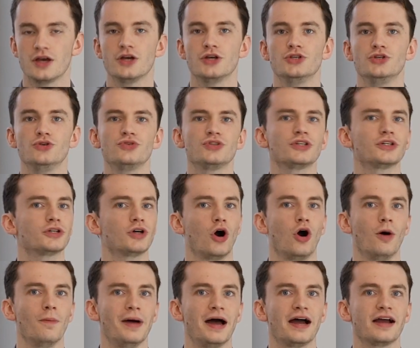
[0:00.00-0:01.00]
Using a
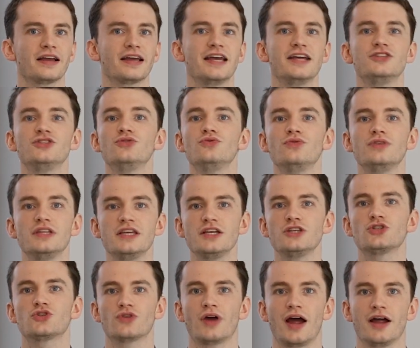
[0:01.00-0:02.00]
callback is a unique
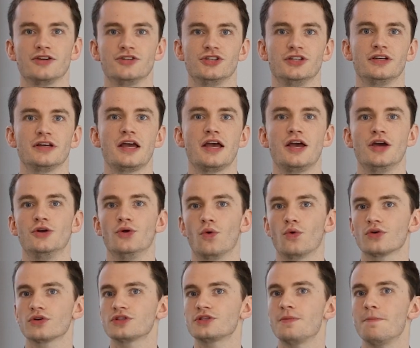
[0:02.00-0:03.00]
strategy in
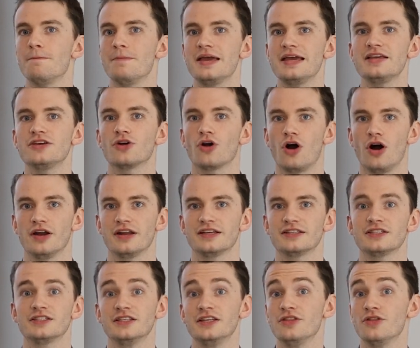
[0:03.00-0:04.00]
order to make your
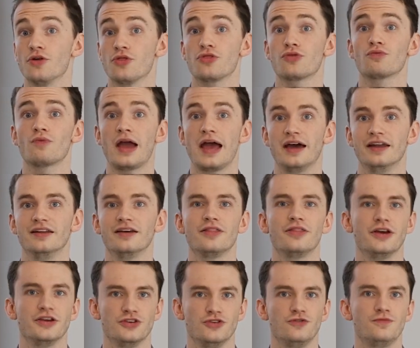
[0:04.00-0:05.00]
audience see the thread
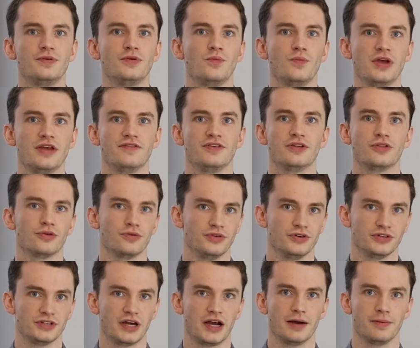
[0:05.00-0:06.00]
that you've been weaving through your
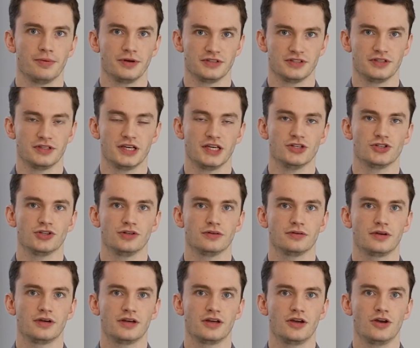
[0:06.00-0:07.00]
entire presentation,
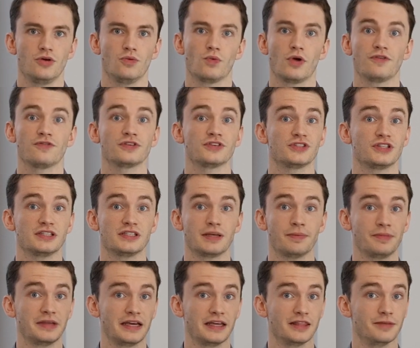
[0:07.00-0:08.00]
referencing
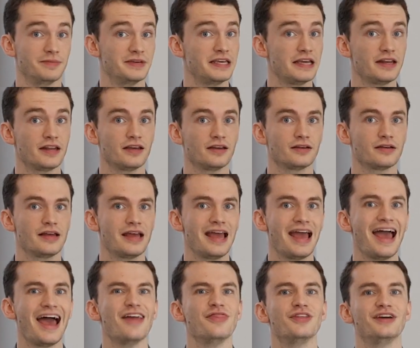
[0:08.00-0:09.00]
something at the beginning
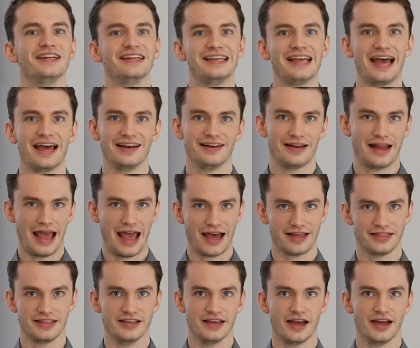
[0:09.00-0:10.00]
and then again
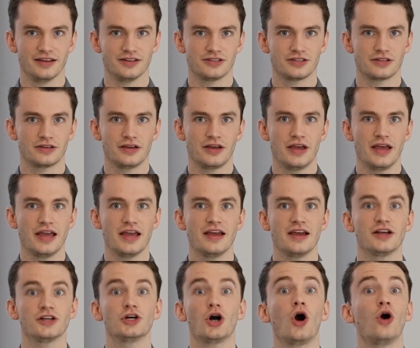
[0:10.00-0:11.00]
at the end.
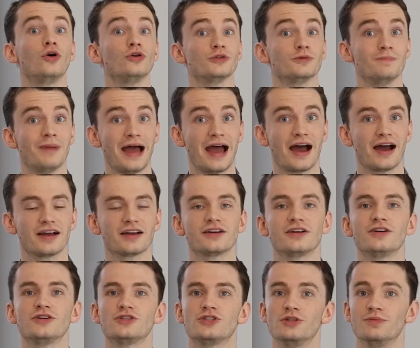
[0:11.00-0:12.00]
Calls back
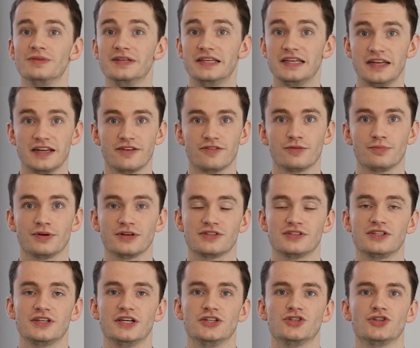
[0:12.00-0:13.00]
to the beginning of the
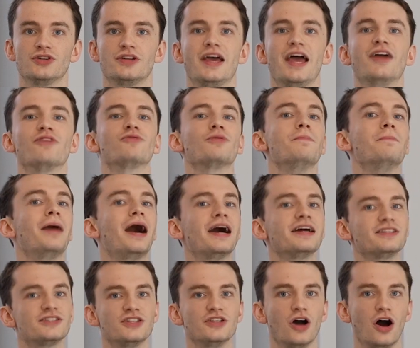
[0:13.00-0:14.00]
presentation and
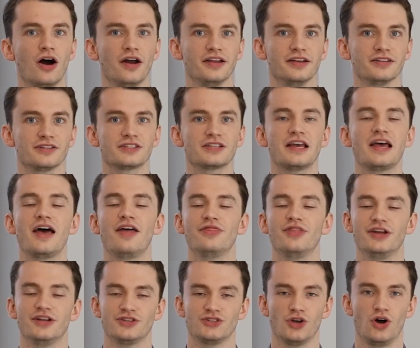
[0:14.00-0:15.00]
reminds the audience
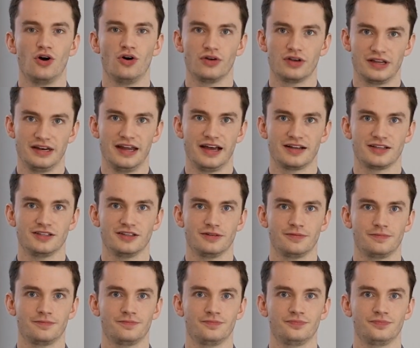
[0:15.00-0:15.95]
that it's all connected.